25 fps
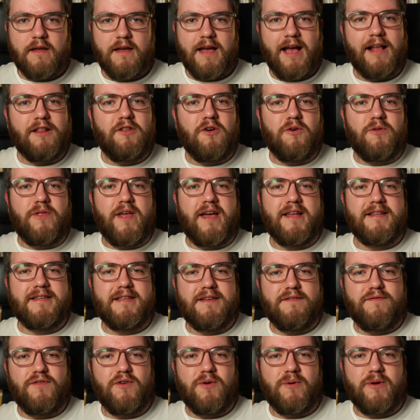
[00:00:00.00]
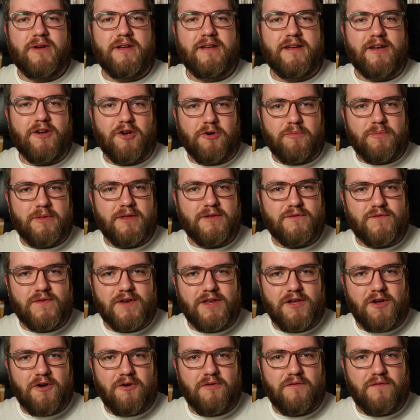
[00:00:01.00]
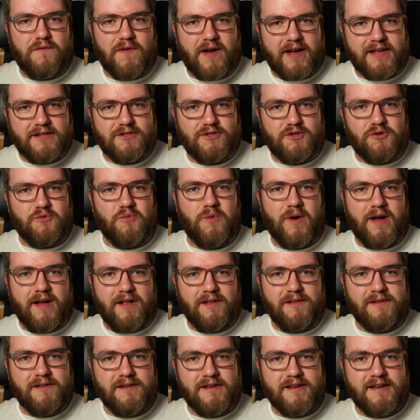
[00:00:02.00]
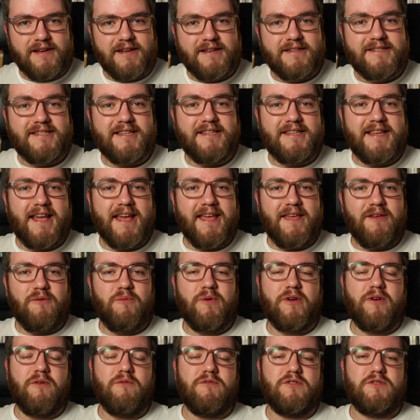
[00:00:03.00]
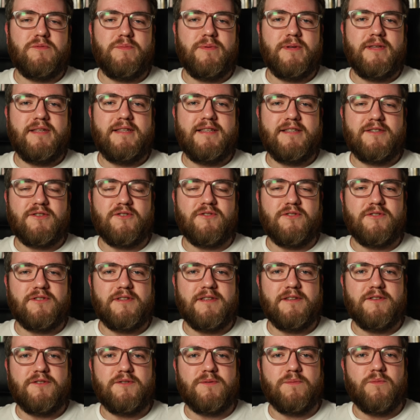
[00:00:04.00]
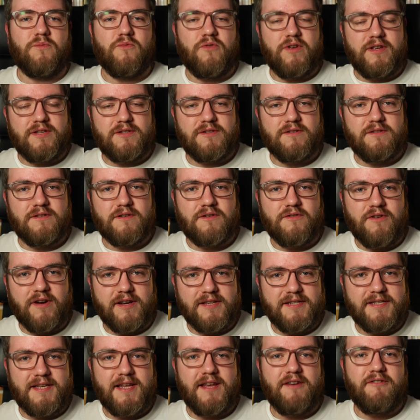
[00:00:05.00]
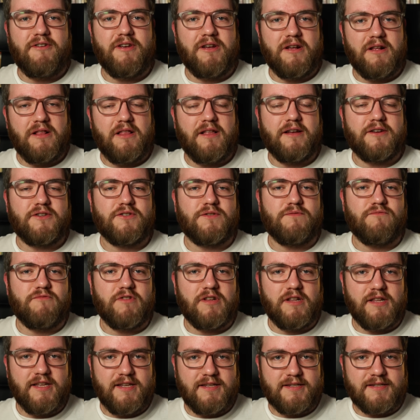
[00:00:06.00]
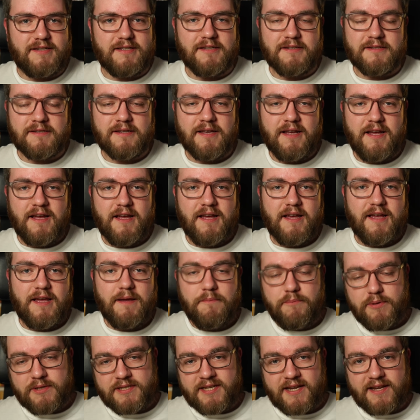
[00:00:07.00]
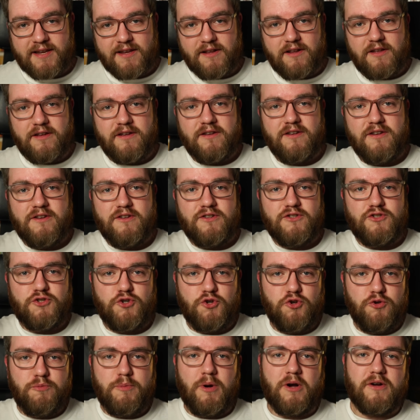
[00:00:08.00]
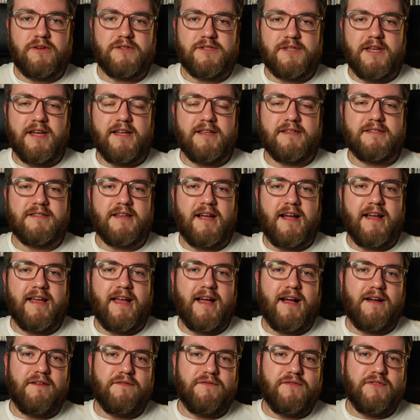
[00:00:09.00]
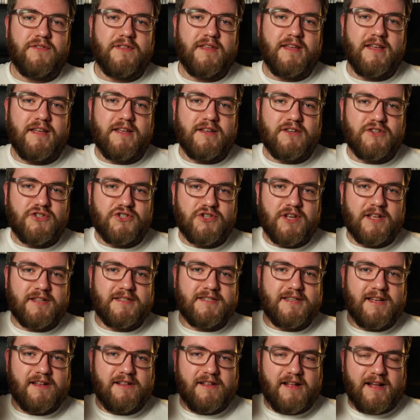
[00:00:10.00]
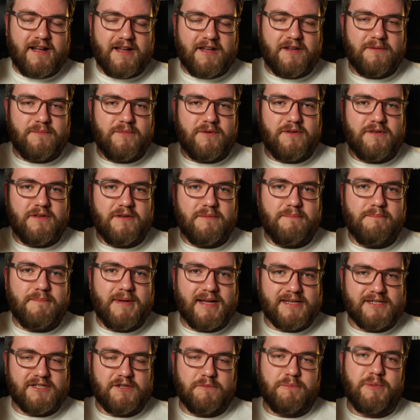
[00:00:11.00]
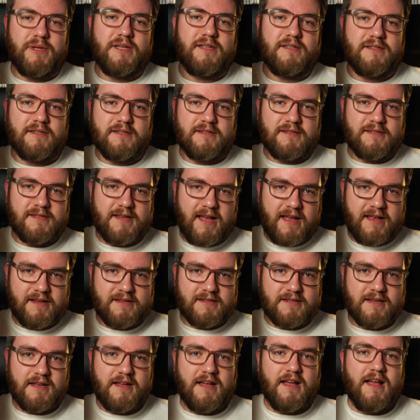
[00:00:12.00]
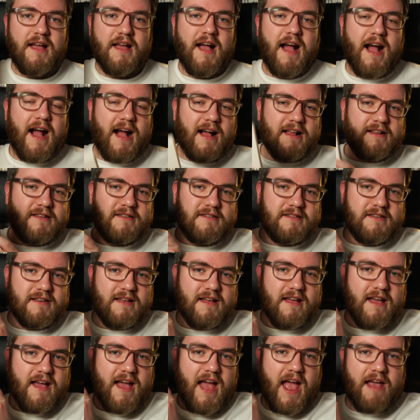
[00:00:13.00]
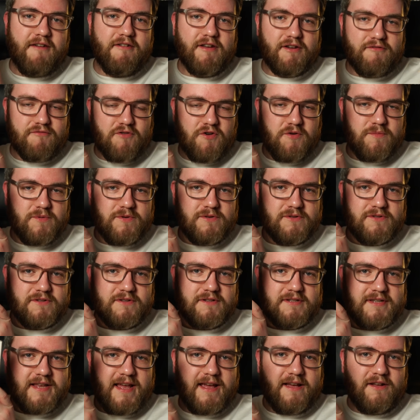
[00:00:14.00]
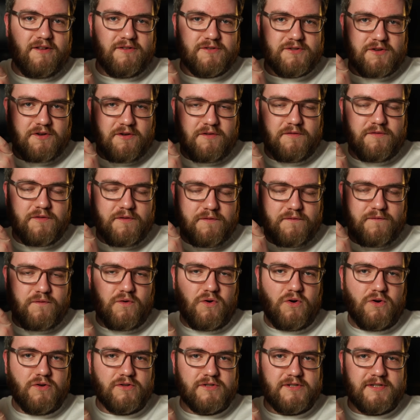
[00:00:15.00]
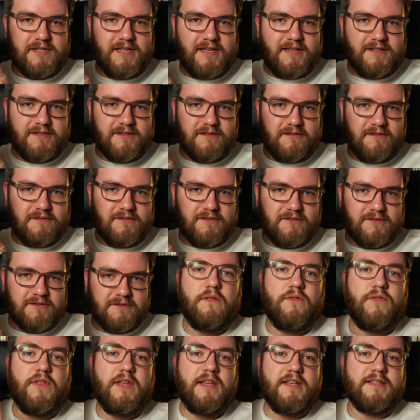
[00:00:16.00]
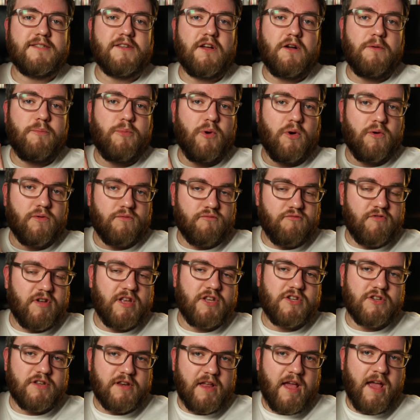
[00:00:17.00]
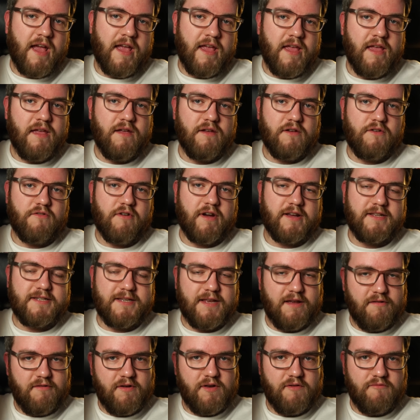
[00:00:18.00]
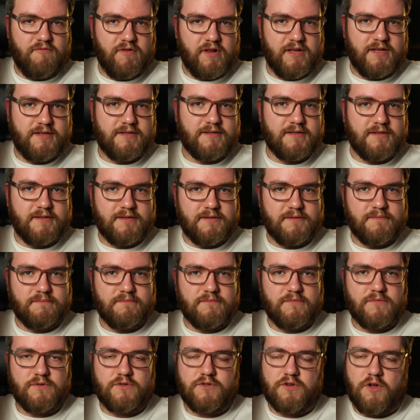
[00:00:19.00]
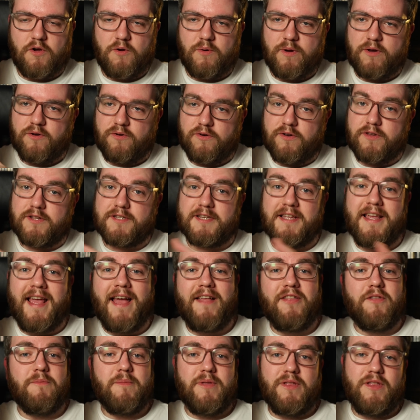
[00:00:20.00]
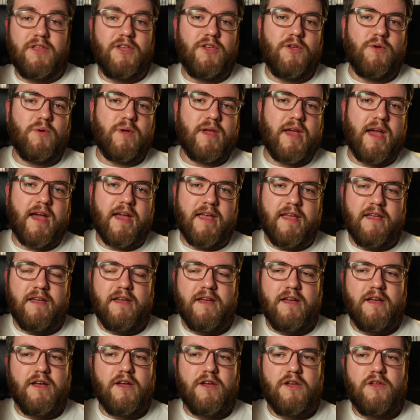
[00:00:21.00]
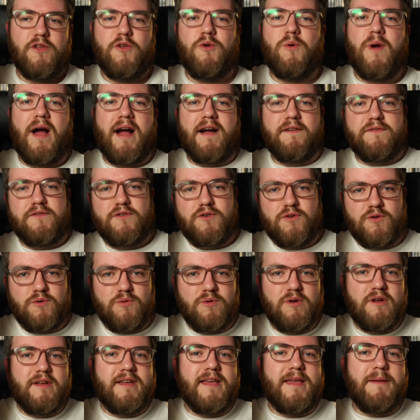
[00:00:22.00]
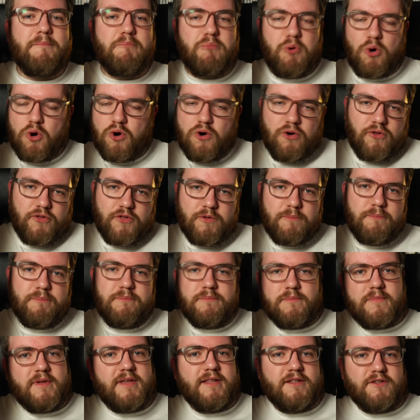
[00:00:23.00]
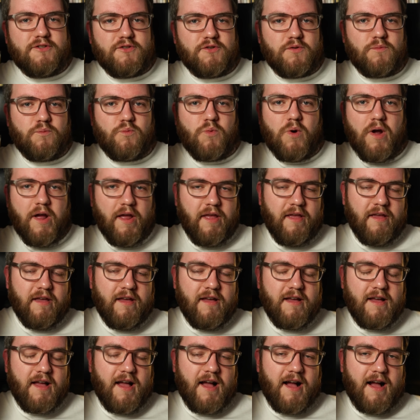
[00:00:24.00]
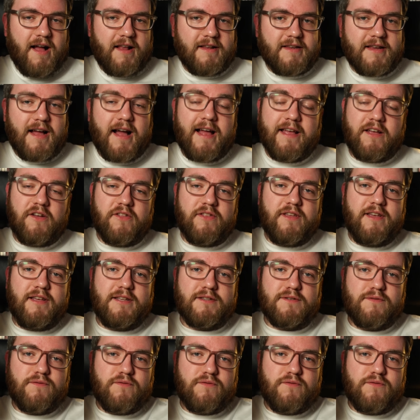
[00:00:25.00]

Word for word: Hello there dear viewer, I hope this video finds you well. Today we're going to be discussing some recent Criterion Collection releases, in particular two box sets. I have the Chantal Akerman Masterpieces set and Eric Rohmer's Tales of the Four Seasons. These are both Region A Criterion releases, so in order to get them in the UK you have to import them in some way and I got these